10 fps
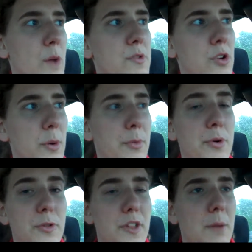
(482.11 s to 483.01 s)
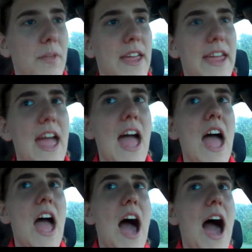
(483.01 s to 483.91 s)
I went to her booth and I'm like,
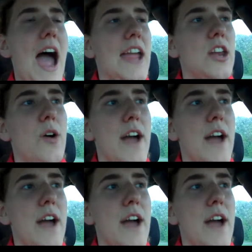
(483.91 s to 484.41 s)
you know,